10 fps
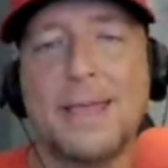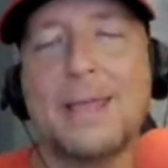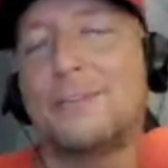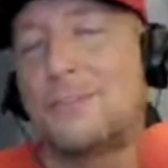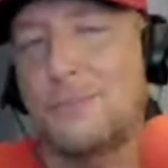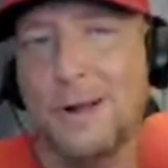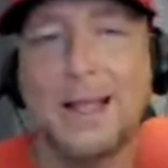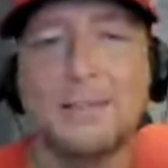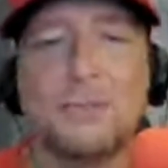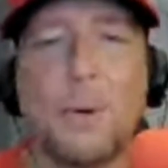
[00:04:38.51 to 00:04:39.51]
He has
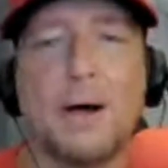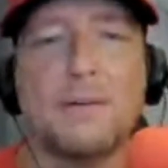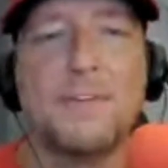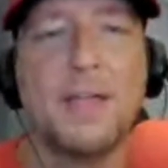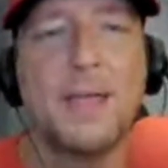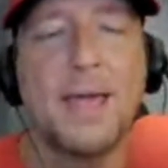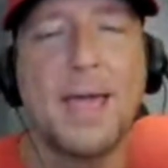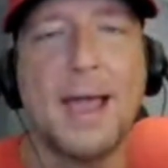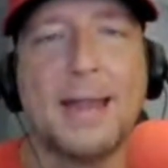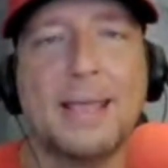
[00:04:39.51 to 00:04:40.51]
struck out 12.
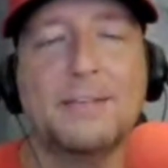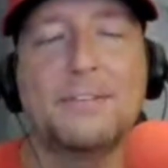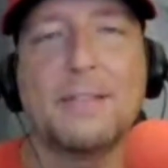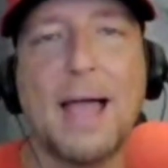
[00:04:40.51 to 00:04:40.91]
And he's